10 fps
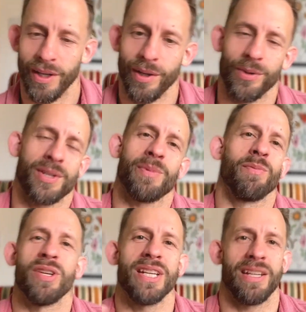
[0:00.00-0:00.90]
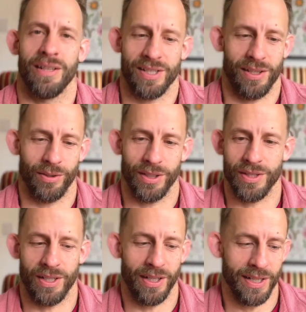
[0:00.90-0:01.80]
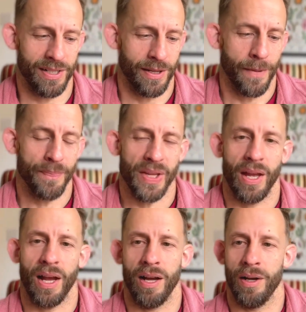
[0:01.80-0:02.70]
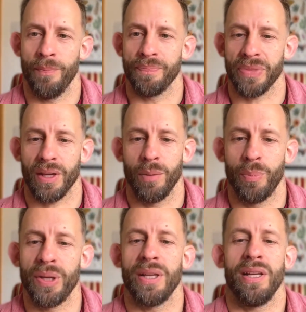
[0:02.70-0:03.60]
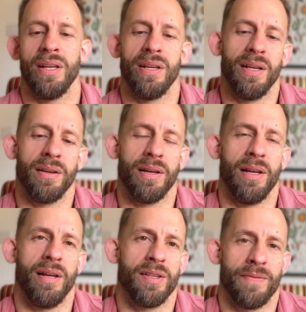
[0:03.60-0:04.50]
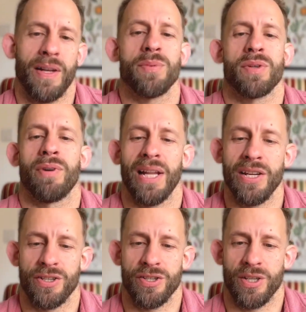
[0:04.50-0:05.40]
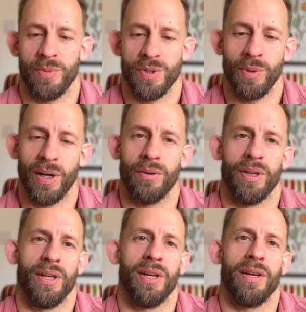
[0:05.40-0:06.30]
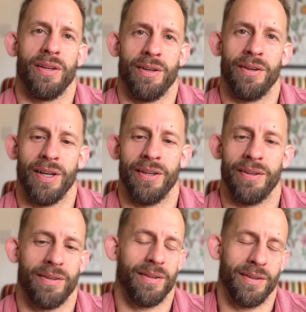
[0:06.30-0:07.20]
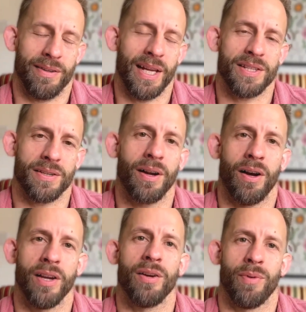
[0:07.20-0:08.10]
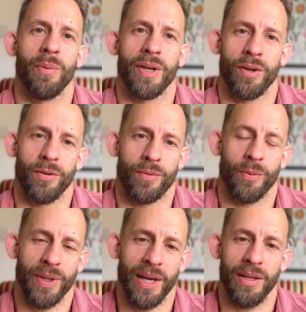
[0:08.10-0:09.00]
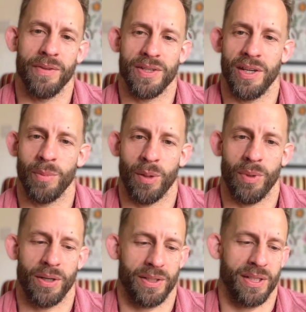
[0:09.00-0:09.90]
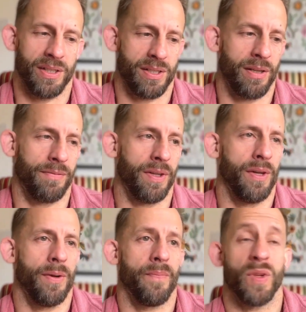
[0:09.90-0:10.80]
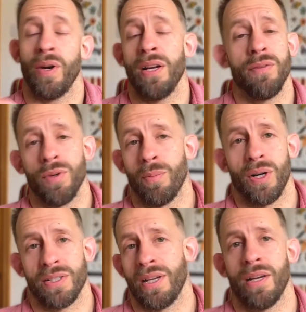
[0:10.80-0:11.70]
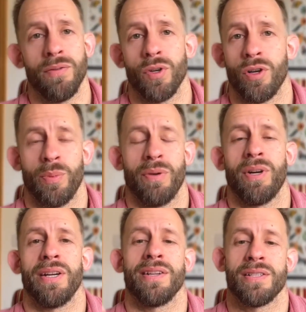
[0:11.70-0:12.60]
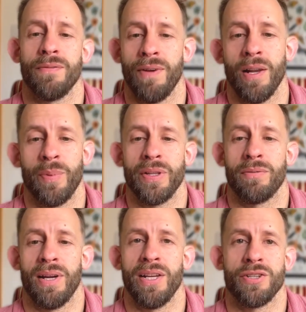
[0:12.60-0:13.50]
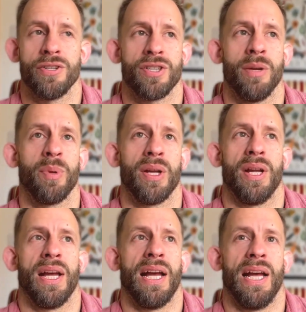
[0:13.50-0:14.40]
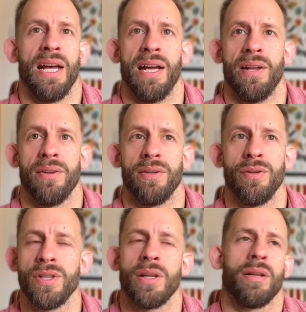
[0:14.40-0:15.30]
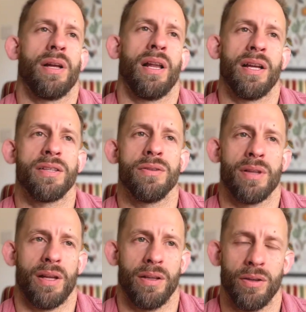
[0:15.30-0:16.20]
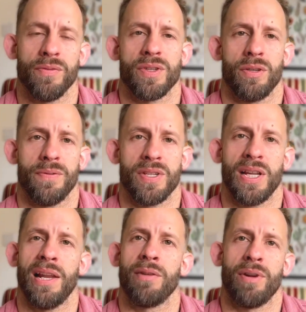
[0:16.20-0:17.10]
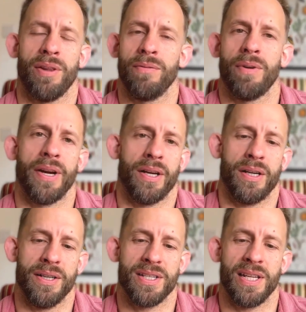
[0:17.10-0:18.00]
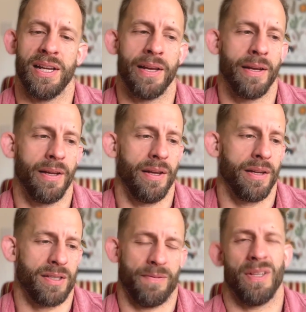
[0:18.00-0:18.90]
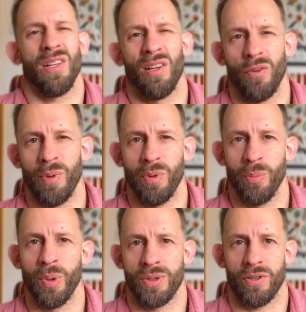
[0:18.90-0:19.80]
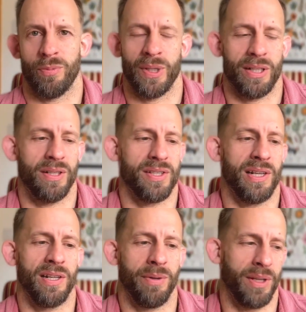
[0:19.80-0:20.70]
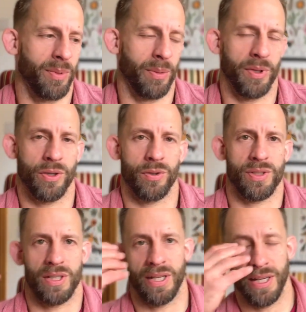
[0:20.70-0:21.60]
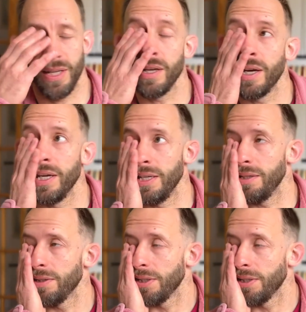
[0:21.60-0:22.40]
or something ridiculous along those lines. But it develops the relationship as well, and that's kind of what we're going for with any of this email marketing stuff, or any of your marketing, any of your copywriting, is developing the relationship and I like to use like a lot of soft selling rather than very hard selling, because I find that a lot of people are put off by hard selling. You end up coming across like a